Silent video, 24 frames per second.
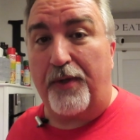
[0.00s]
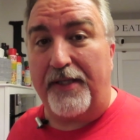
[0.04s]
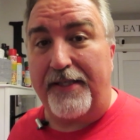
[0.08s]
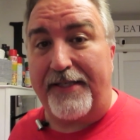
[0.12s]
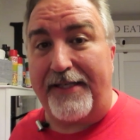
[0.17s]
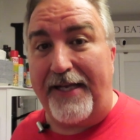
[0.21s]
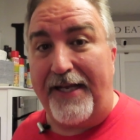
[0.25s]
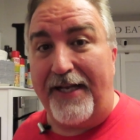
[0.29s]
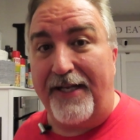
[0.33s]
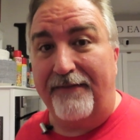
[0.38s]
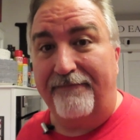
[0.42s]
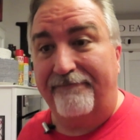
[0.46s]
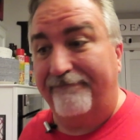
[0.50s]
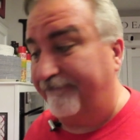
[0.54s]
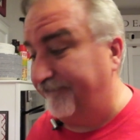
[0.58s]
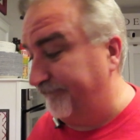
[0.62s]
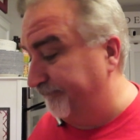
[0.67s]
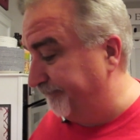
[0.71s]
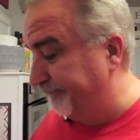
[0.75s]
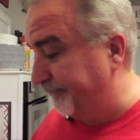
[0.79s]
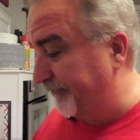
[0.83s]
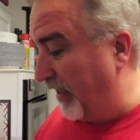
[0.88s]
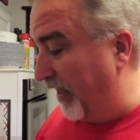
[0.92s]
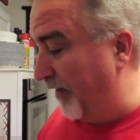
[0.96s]
can see,
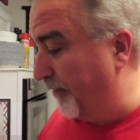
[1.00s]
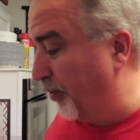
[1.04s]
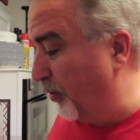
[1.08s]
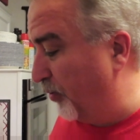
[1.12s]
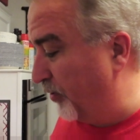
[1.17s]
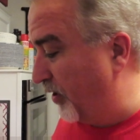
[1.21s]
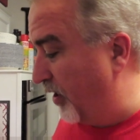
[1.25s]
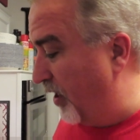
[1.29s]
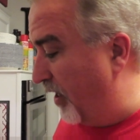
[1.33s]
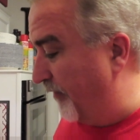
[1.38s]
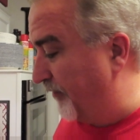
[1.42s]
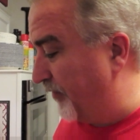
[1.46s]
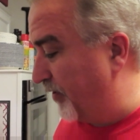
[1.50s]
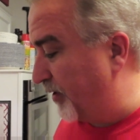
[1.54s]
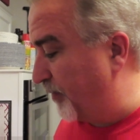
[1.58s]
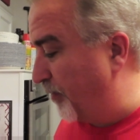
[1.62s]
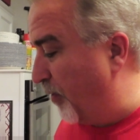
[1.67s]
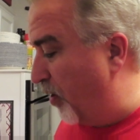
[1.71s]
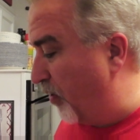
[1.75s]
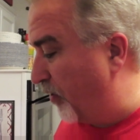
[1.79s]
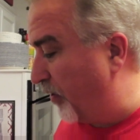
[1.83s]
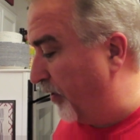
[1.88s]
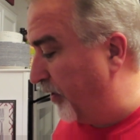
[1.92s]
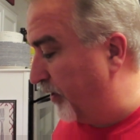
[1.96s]
I pulled it off the
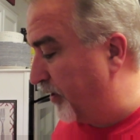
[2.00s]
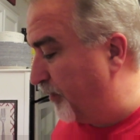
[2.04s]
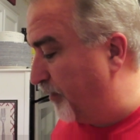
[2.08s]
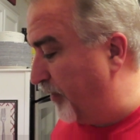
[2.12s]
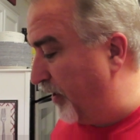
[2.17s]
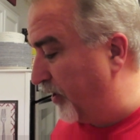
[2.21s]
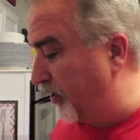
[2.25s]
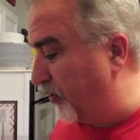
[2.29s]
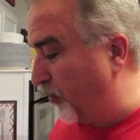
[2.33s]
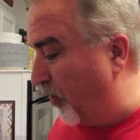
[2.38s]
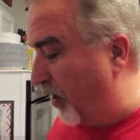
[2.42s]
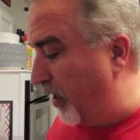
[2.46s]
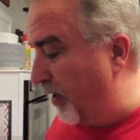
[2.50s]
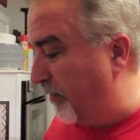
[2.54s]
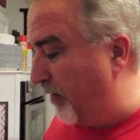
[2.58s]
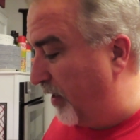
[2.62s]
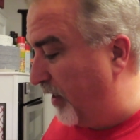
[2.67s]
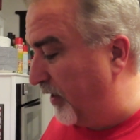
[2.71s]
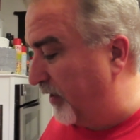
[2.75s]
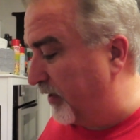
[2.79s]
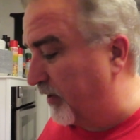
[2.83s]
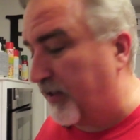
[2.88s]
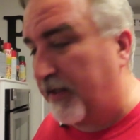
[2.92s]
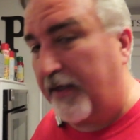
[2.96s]
smoker. It's been 20
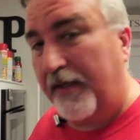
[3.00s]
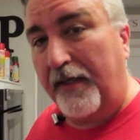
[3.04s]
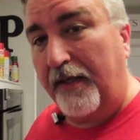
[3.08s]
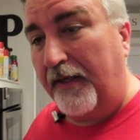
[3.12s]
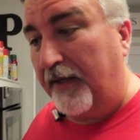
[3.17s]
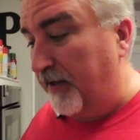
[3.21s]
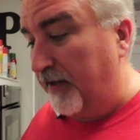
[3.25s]
minutes.